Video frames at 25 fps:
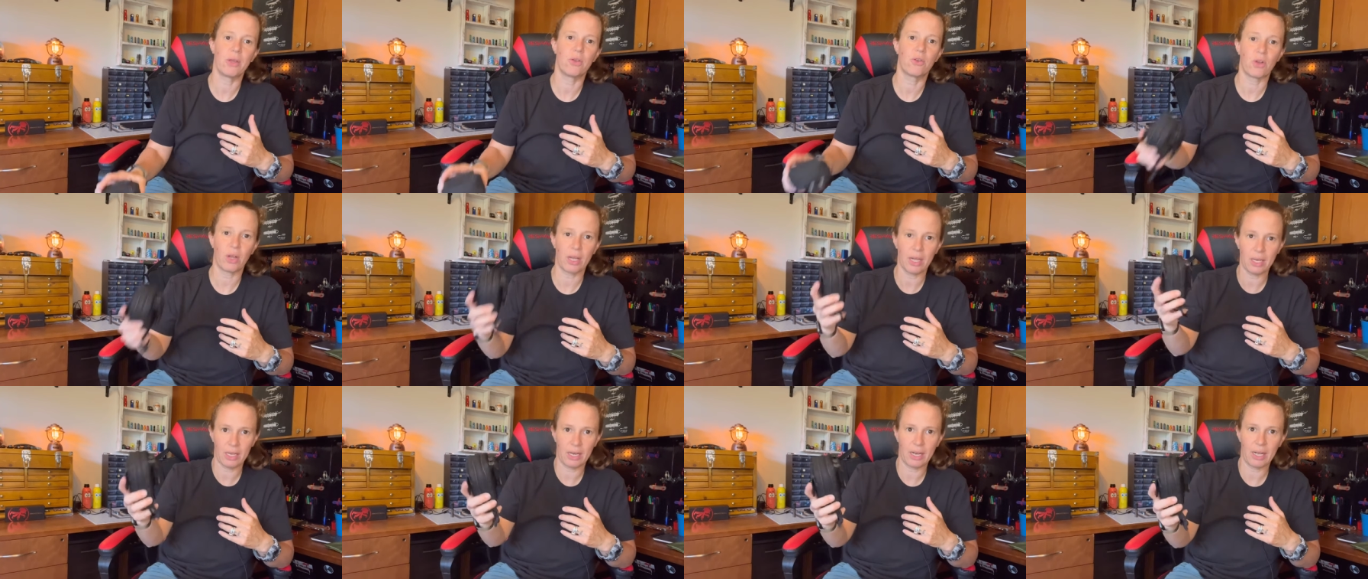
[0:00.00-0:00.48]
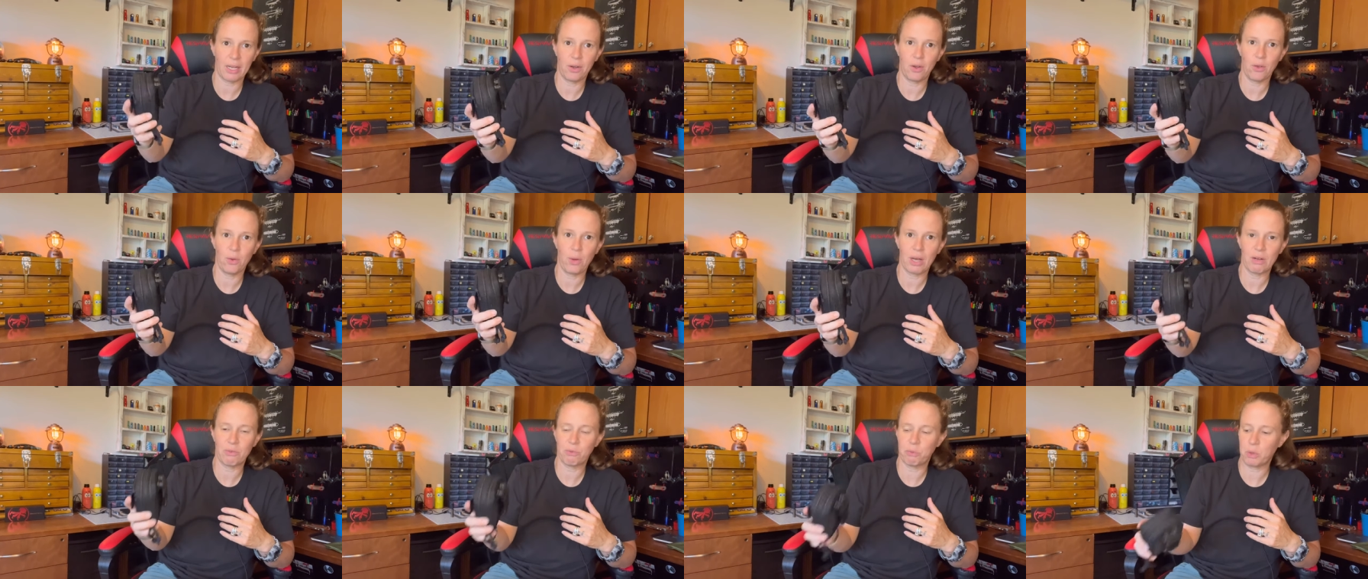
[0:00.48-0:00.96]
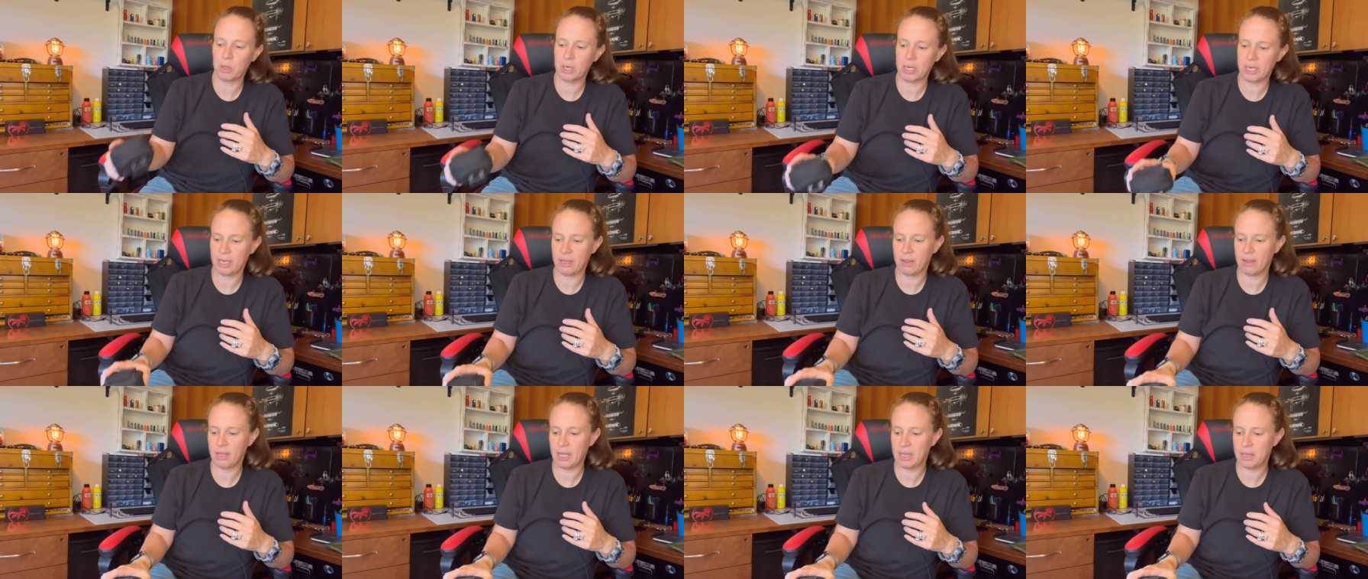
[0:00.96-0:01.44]
Granted, I do have one
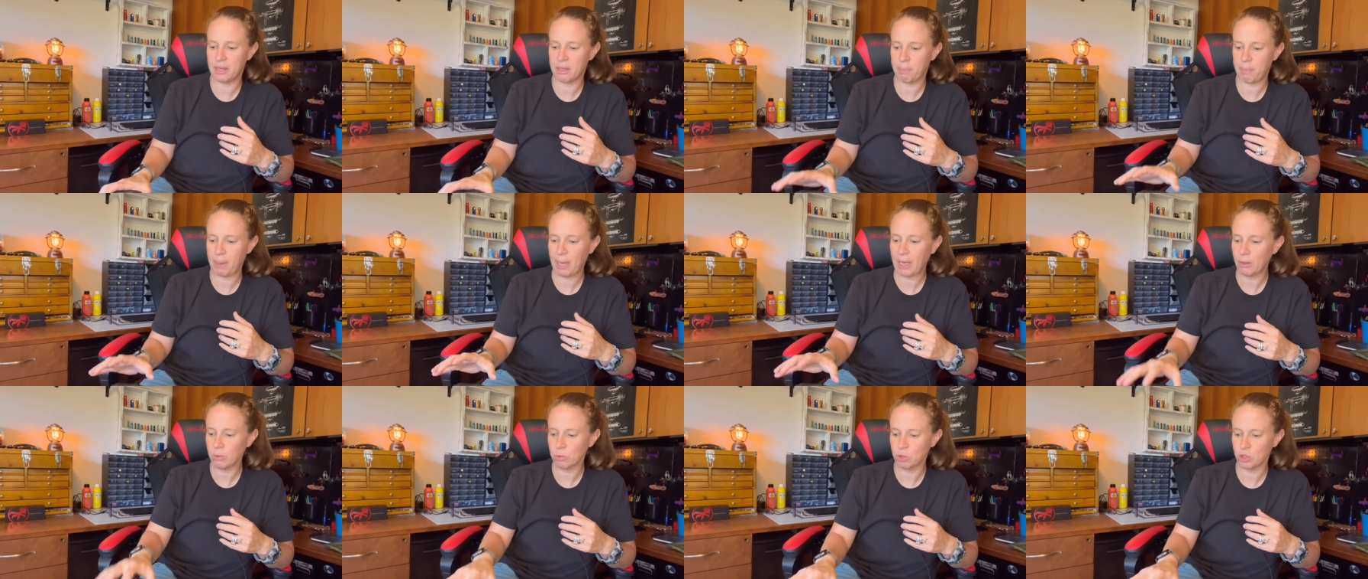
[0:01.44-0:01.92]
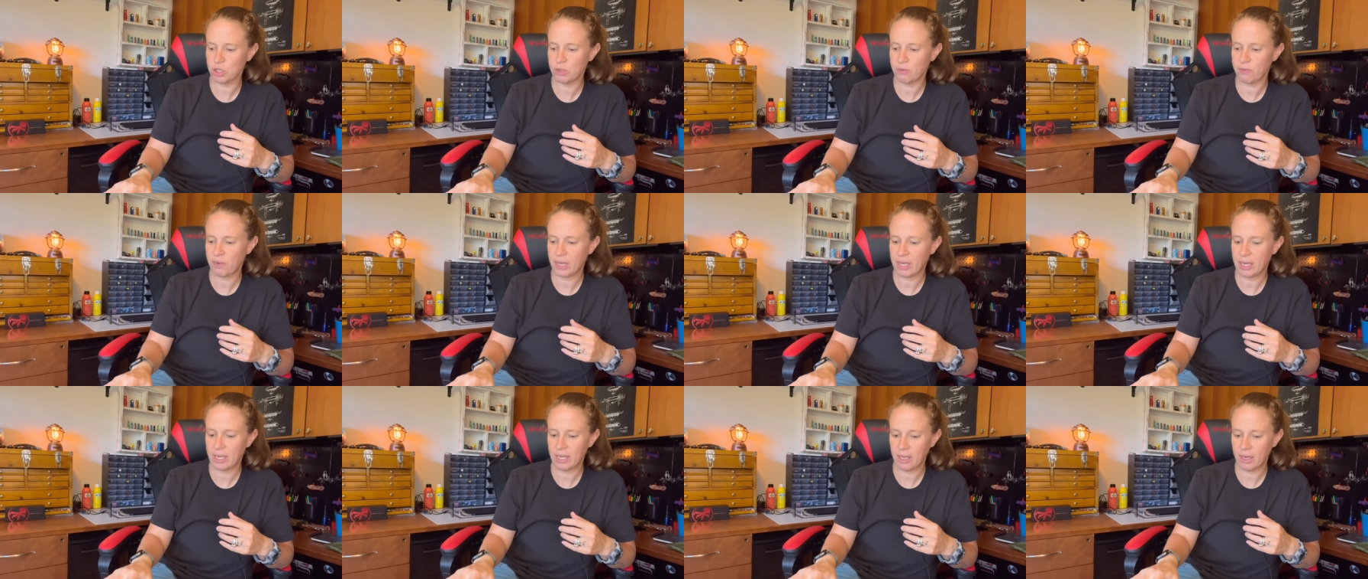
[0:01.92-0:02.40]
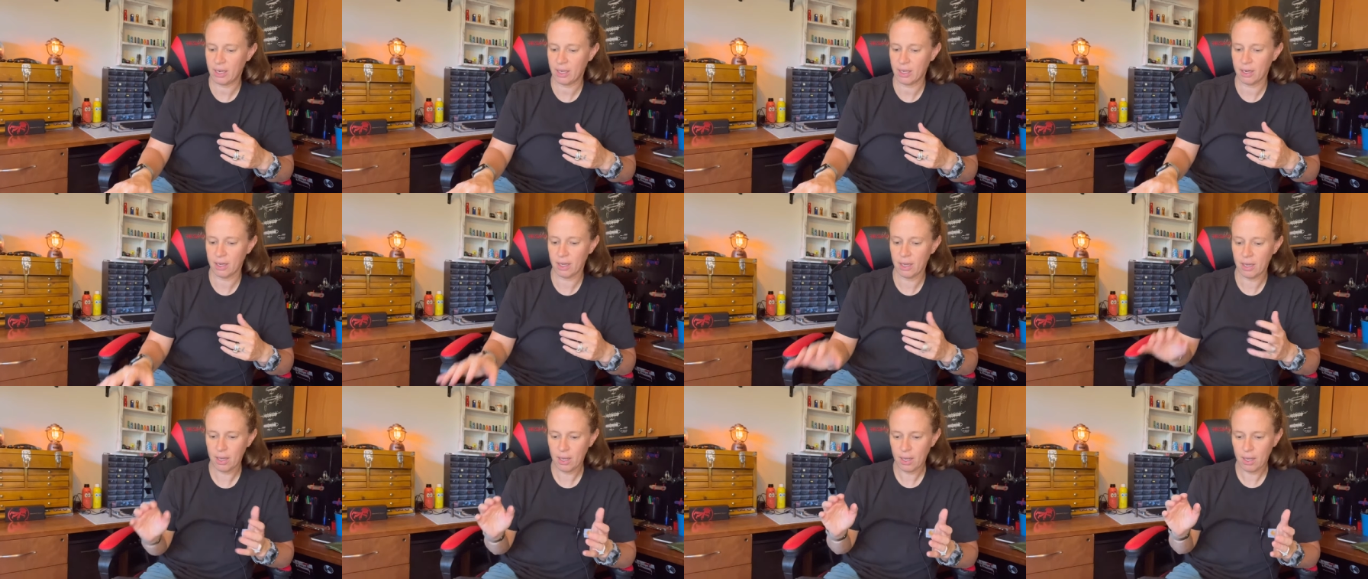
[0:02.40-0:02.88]
in, in the pouch if I need it,